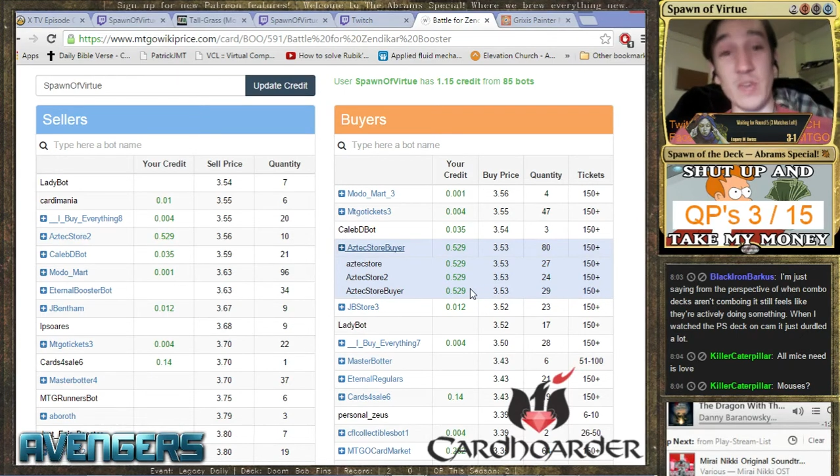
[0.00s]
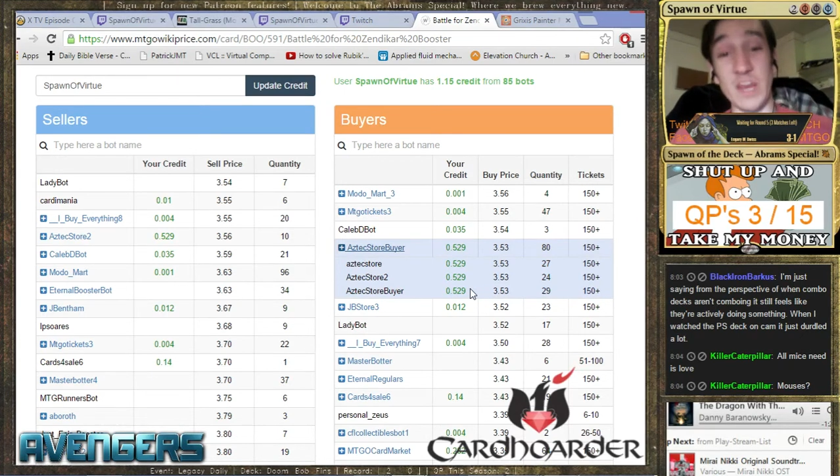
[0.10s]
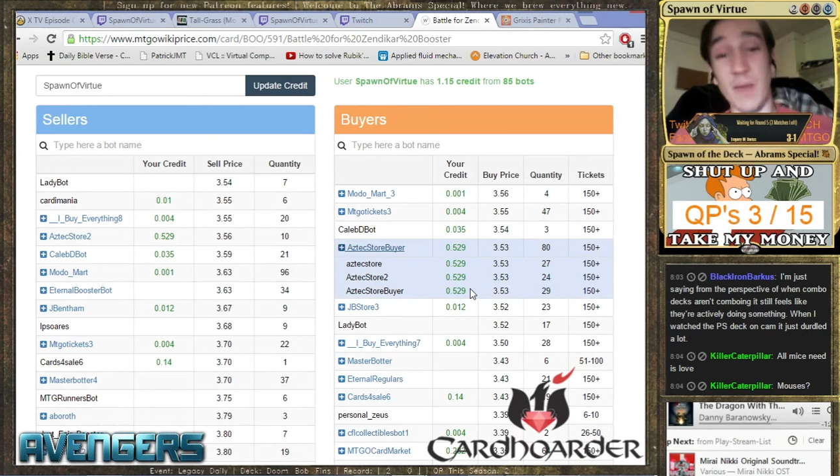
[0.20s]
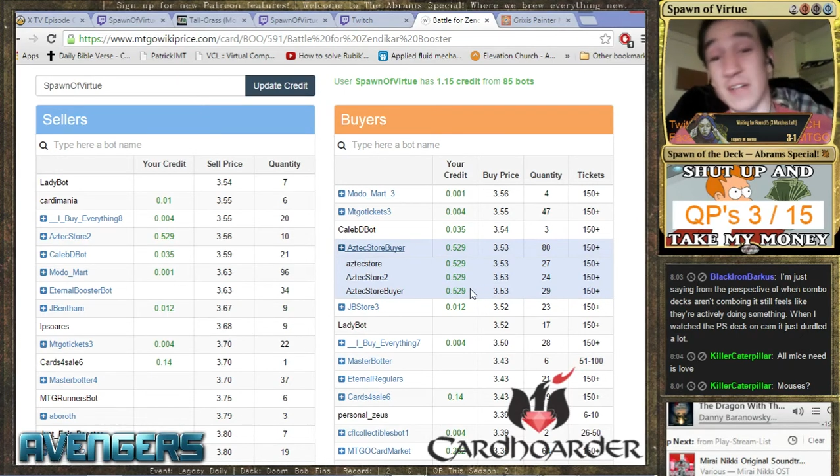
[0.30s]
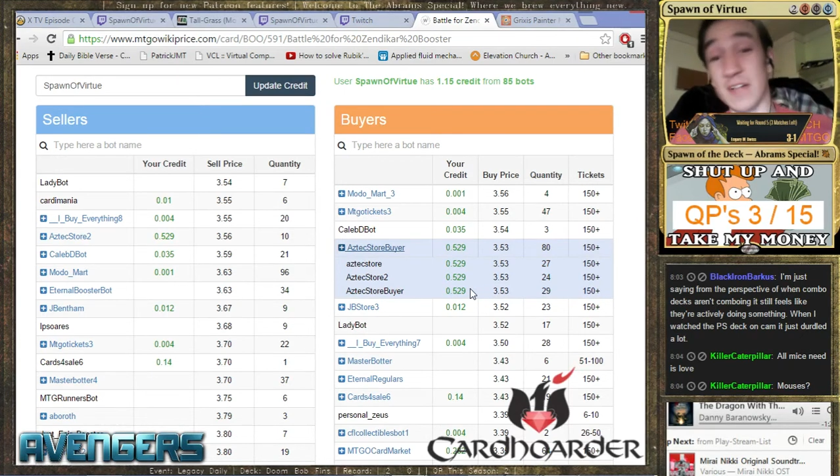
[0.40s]
hit up
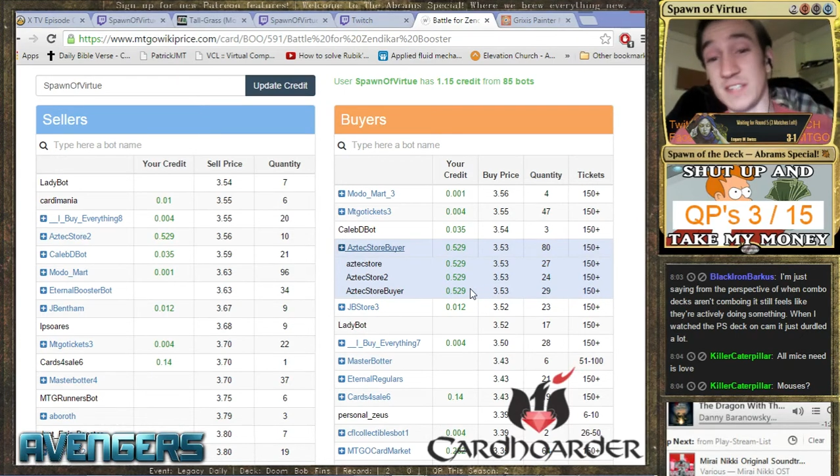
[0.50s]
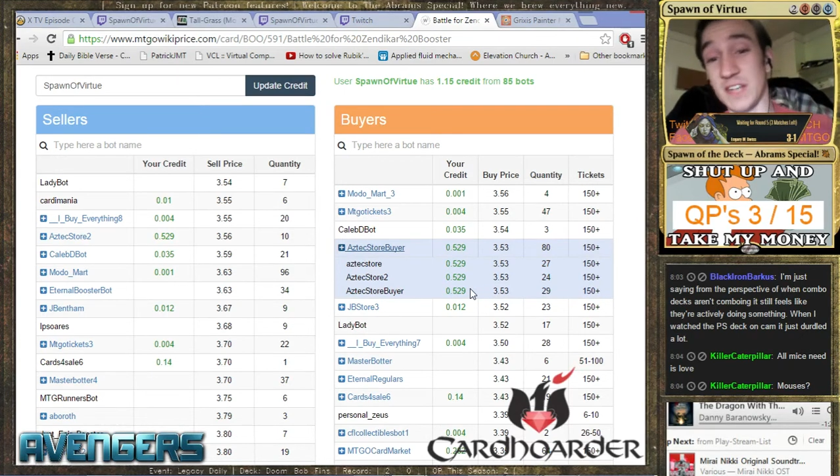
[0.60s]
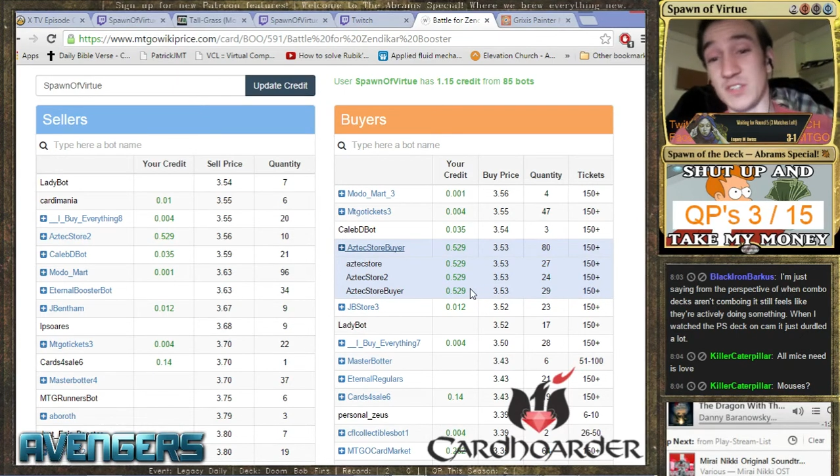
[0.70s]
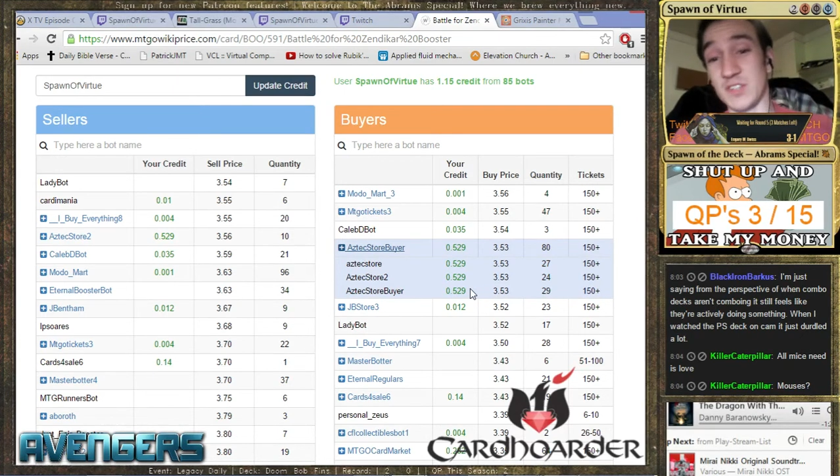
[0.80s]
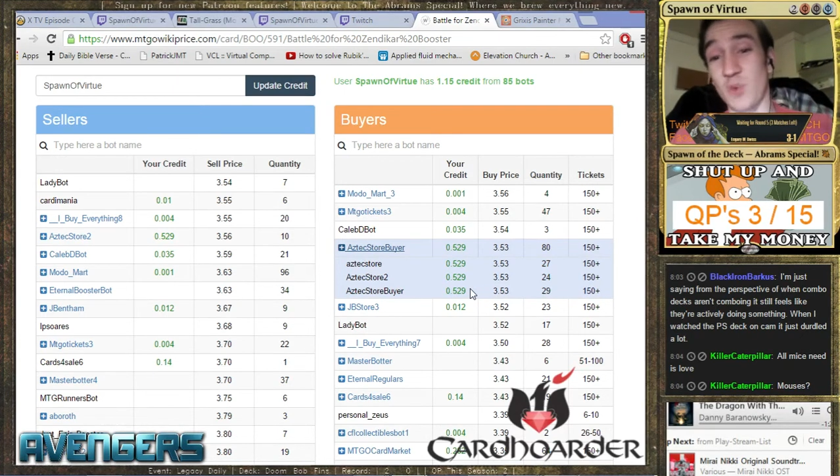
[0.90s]
Aztec
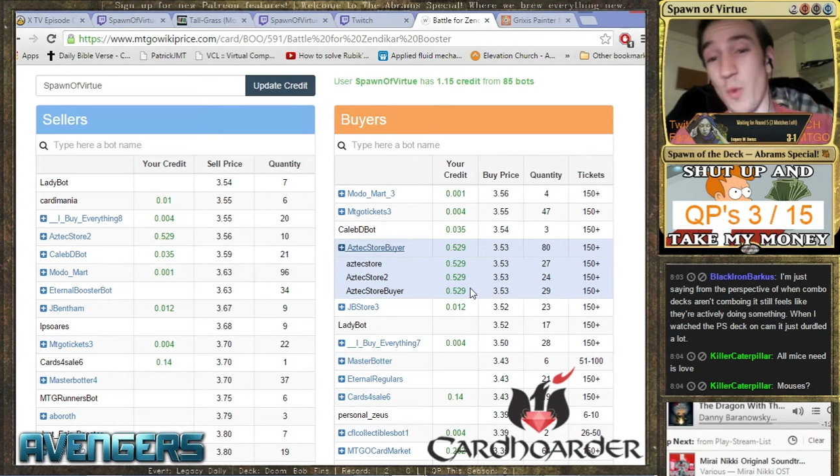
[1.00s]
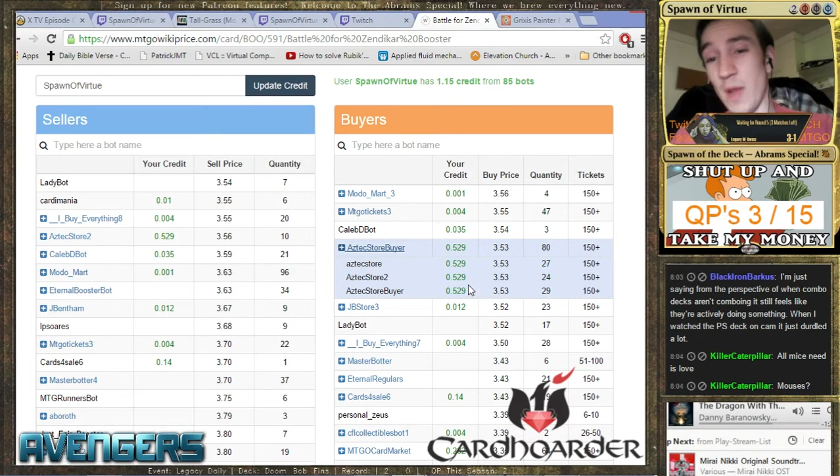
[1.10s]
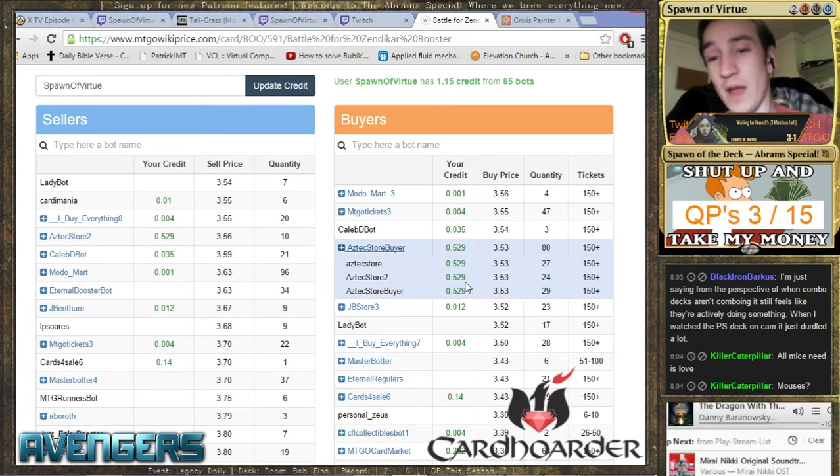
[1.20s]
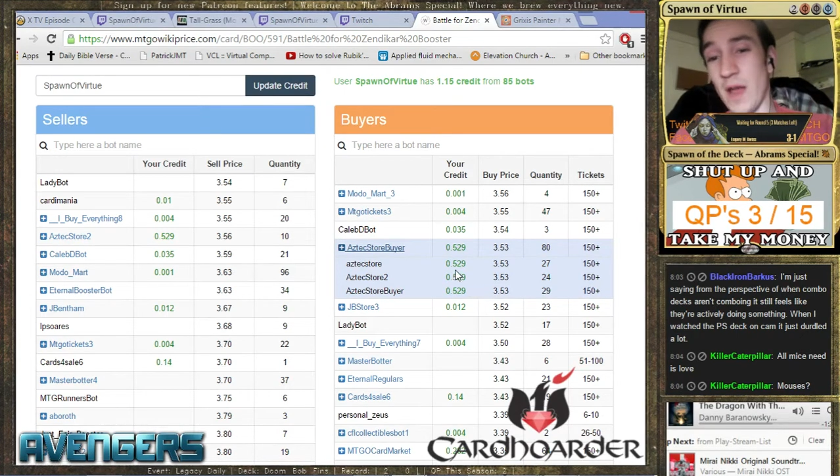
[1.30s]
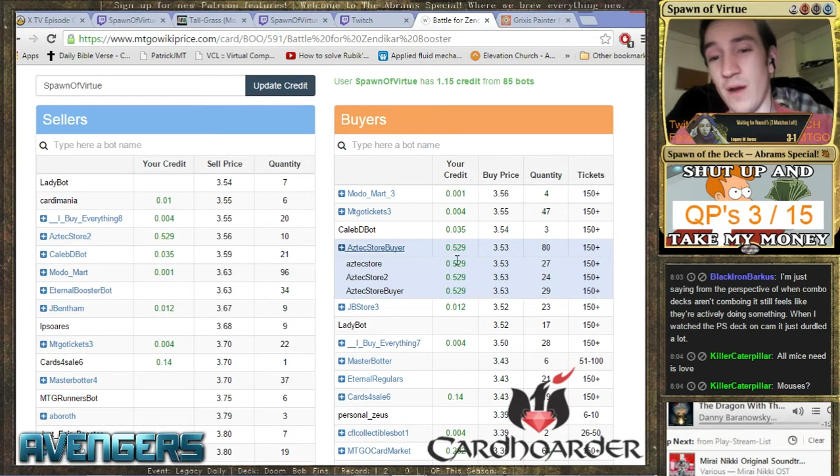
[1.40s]
Store
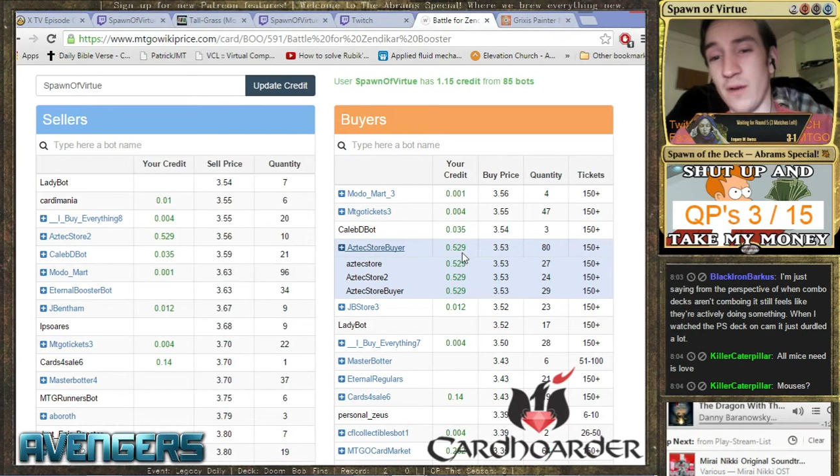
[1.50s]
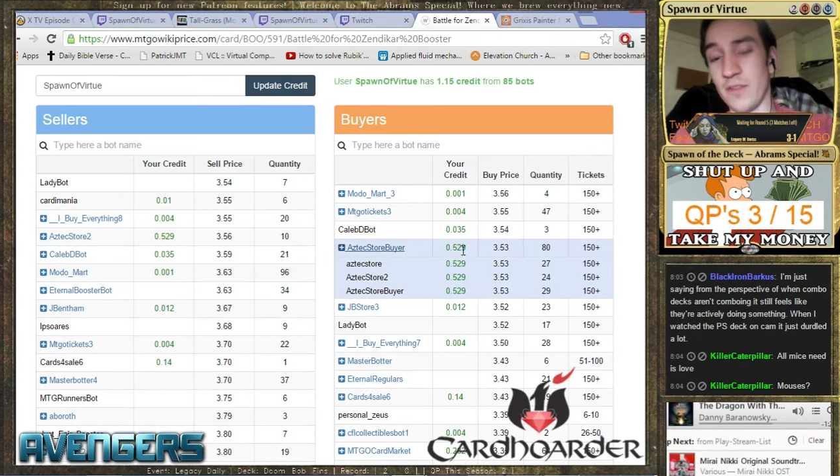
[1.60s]
Buyer,